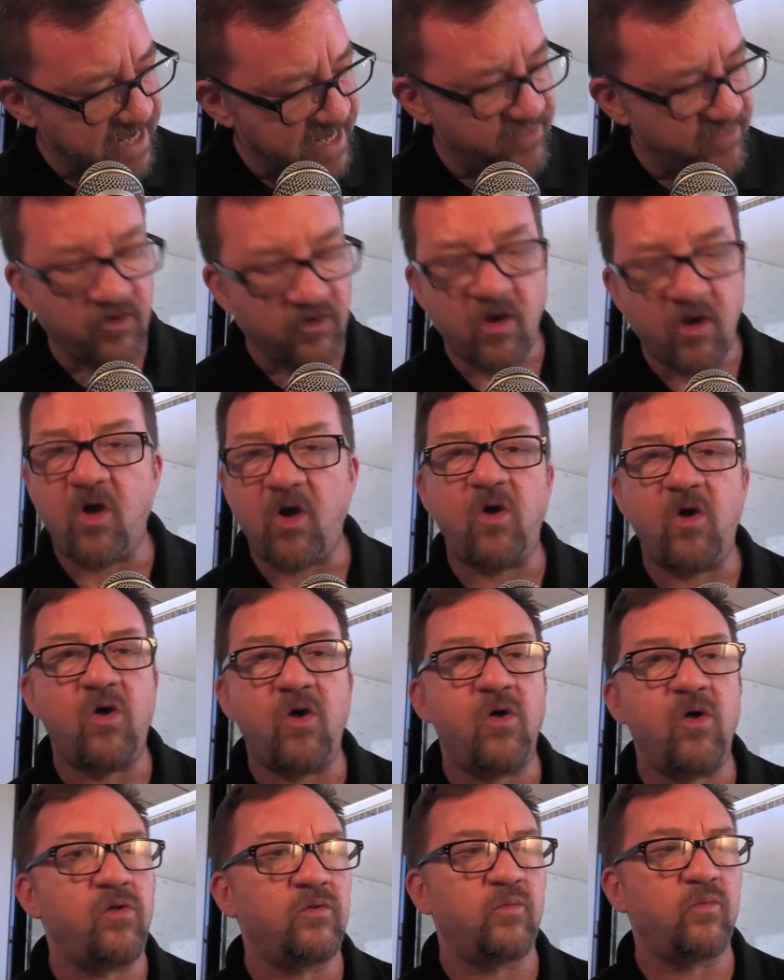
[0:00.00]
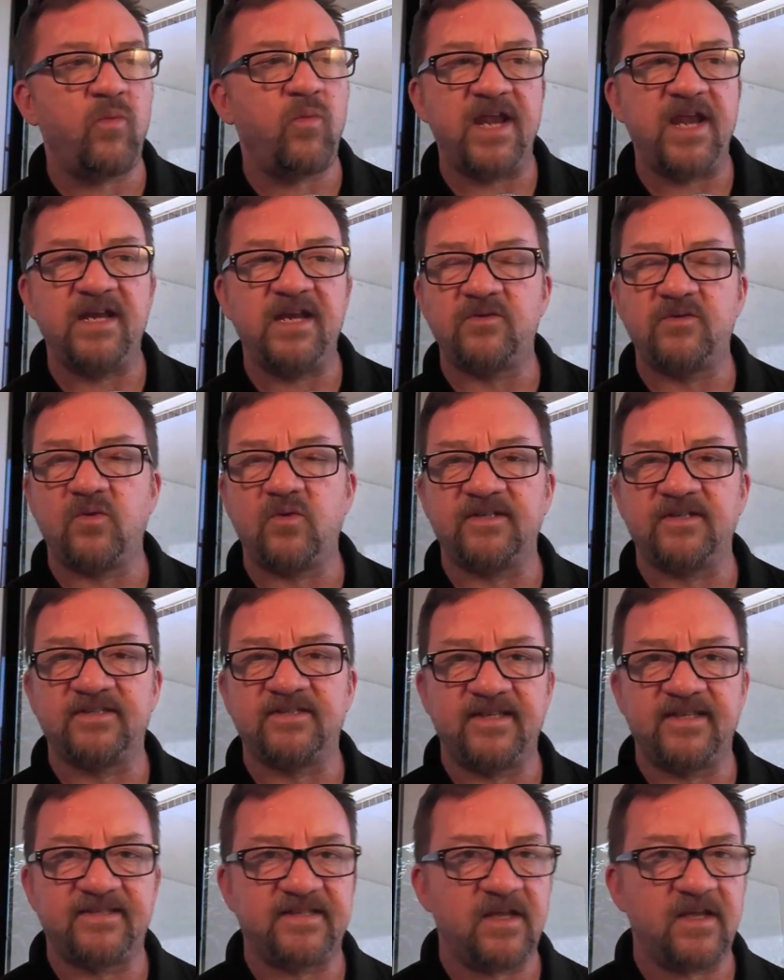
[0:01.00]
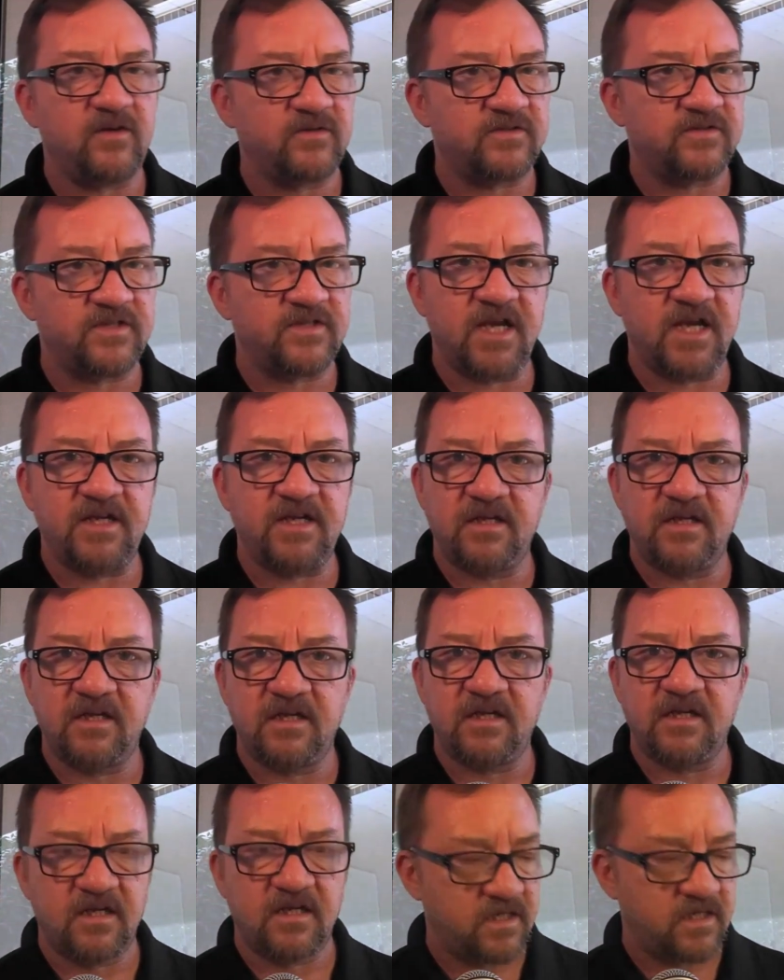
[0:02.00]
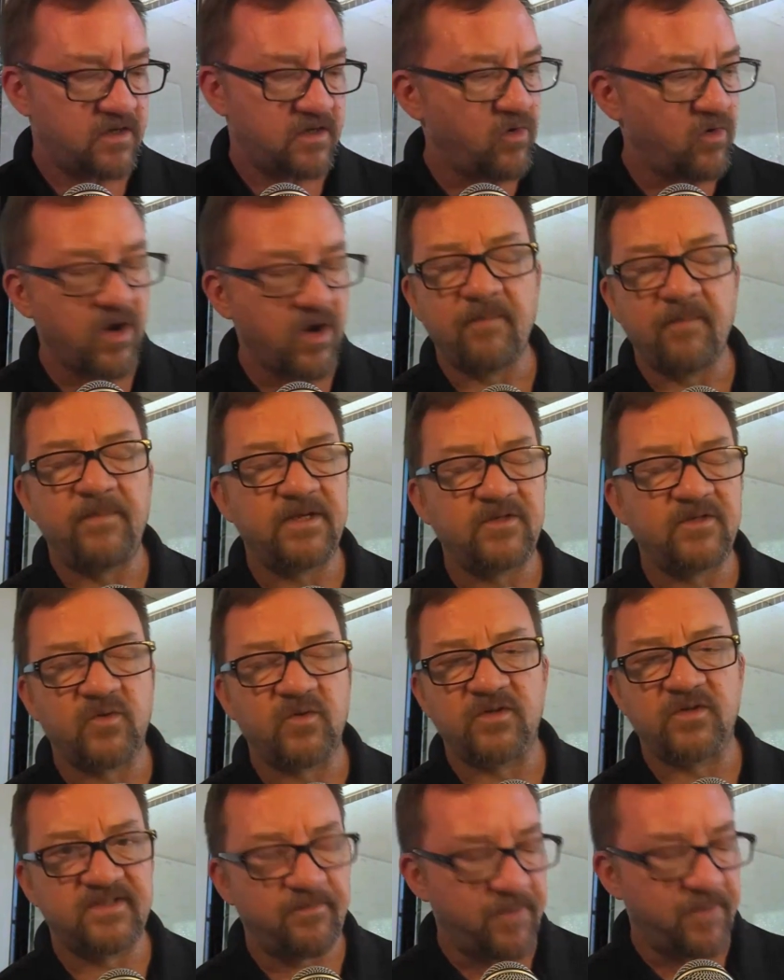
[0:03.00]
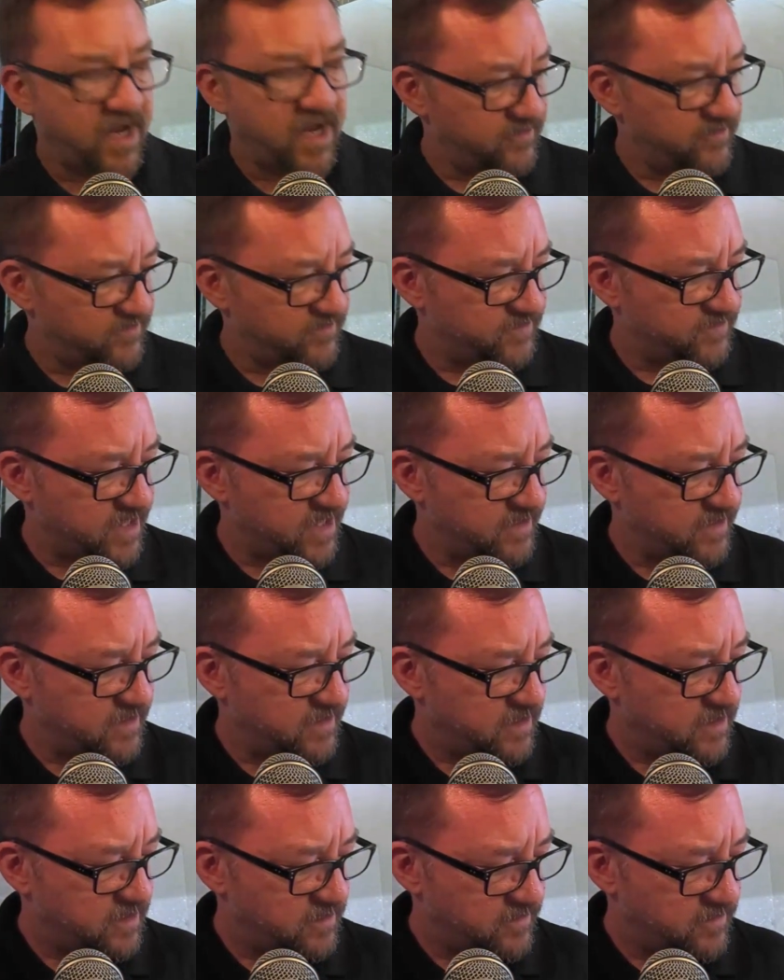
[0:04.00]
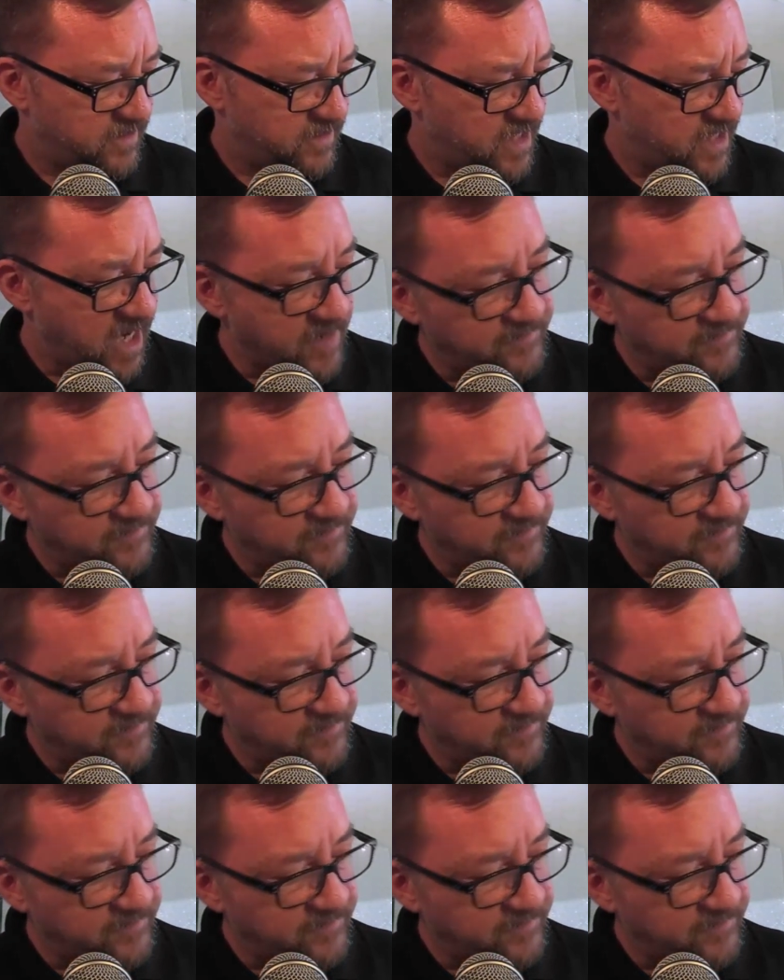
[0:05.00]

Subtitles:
and they're all weighted towards the seller side, or I mean towards the buyer side, right?